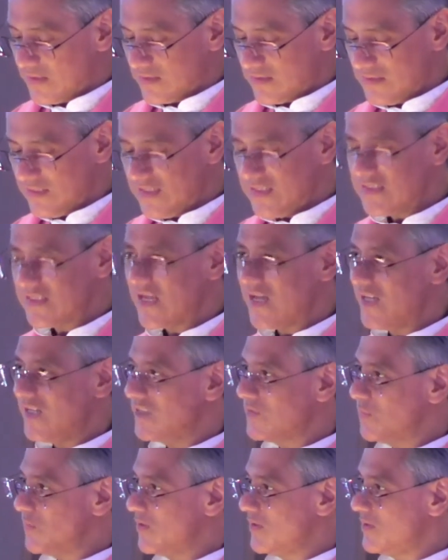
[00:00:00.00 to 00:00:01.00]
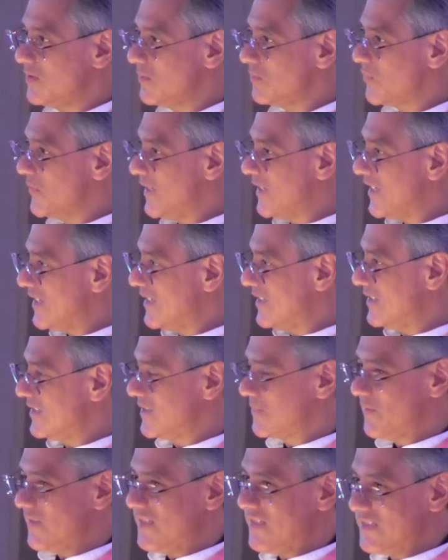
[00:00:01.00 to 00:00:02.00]
Today's gospel
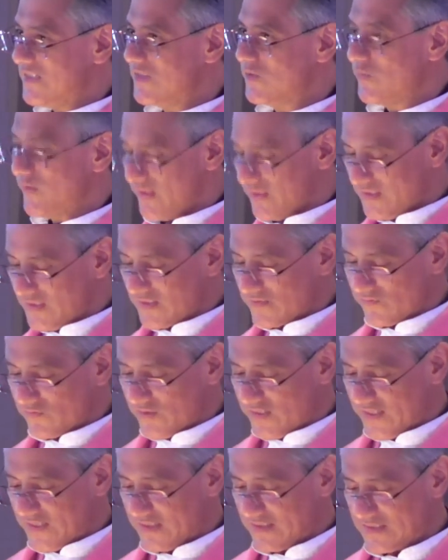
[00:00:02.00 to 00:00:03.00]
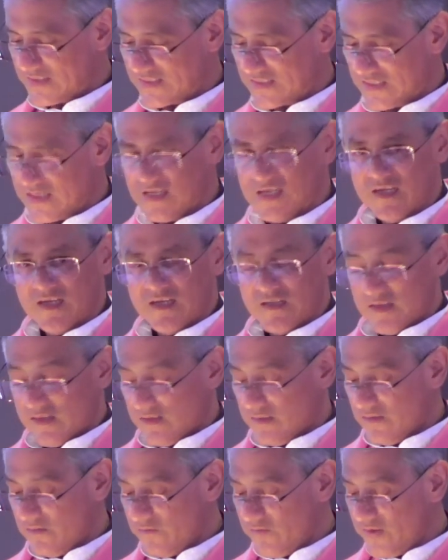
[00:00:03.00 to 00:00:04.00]
begins with this phrase.
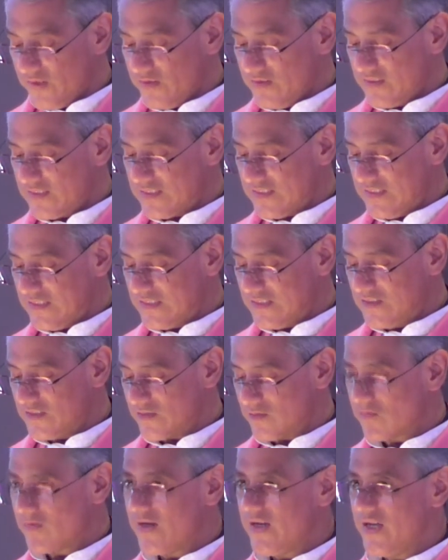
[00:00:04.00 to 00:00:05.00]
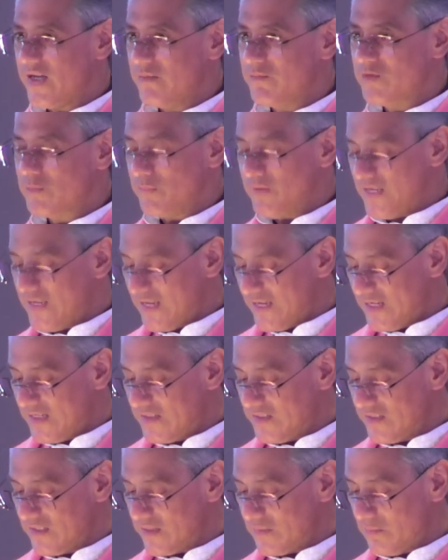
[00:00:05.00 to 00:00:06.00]
The Pharisees and scribes
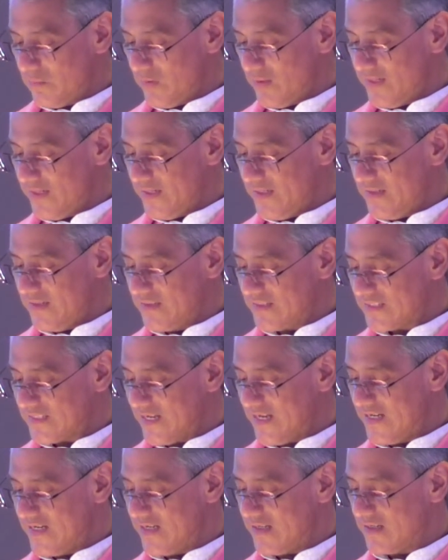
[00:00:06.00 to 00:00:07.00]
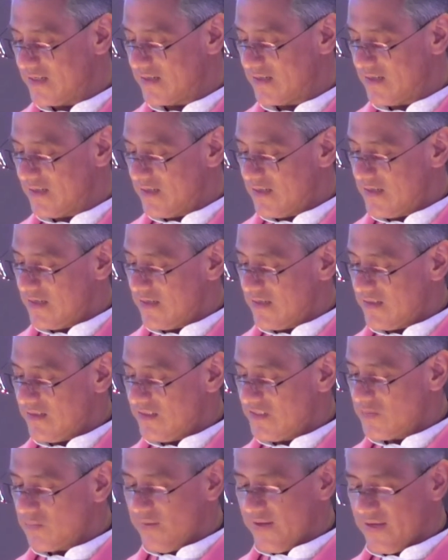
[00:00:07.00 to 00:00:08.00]
began to complain, saying,
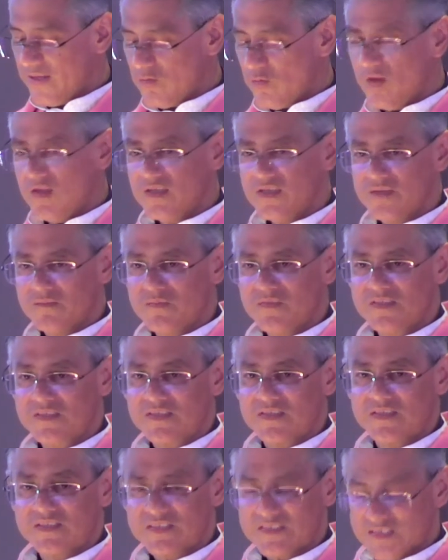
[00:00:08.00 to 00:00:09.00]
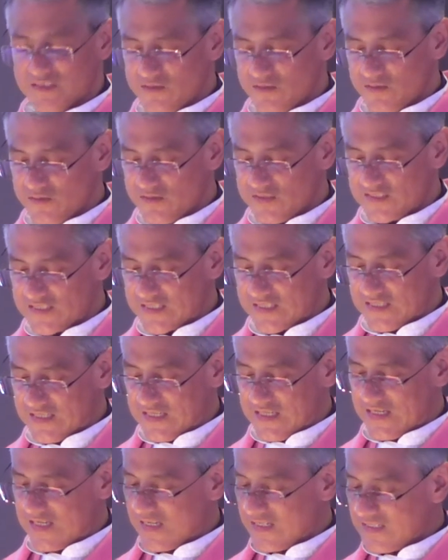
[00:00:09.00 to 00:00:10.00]
"This man welcomes sinners
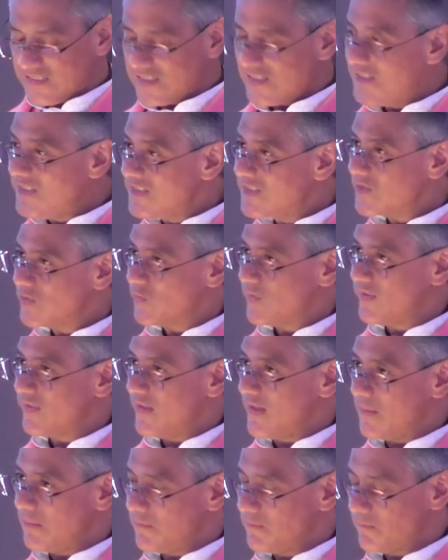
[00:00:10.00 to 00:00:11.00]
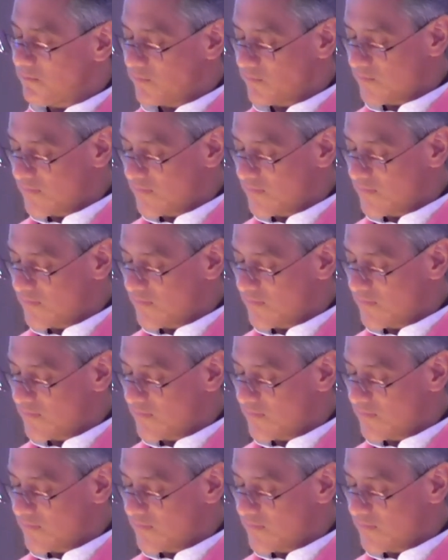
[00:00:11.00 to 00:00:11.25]
and eats with them."